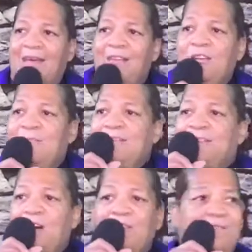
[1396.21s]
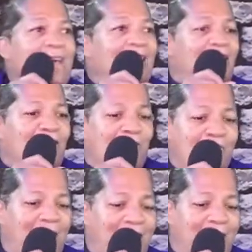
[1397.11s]
You can be so set in your
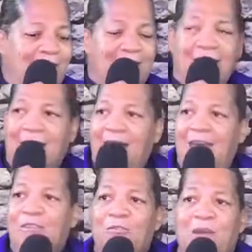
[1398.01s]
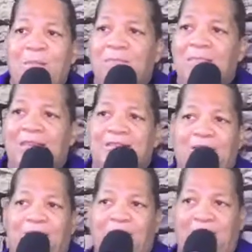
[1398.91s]
ways, and you can miss
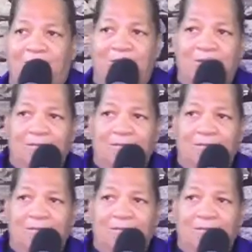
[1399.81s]
the flow.